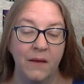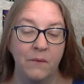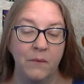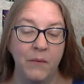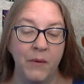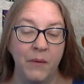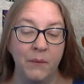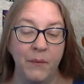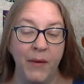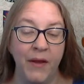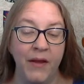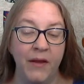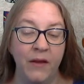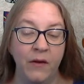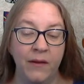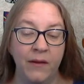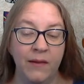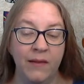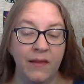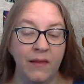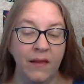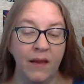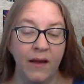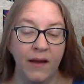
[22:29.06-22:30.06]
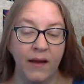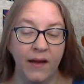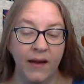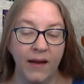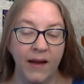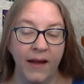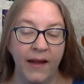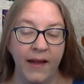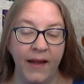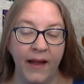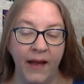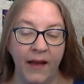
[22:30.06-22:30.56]
But by good luck
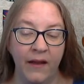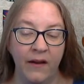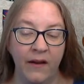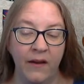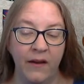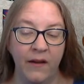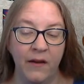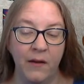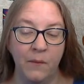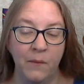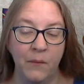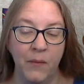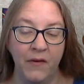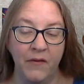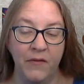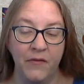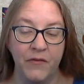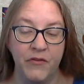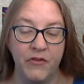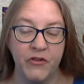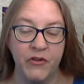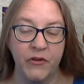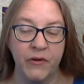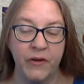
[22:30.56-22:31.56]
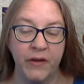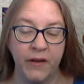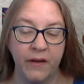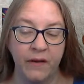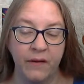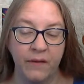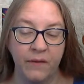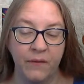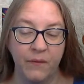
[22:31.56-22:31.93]
I had on a buff jerkin,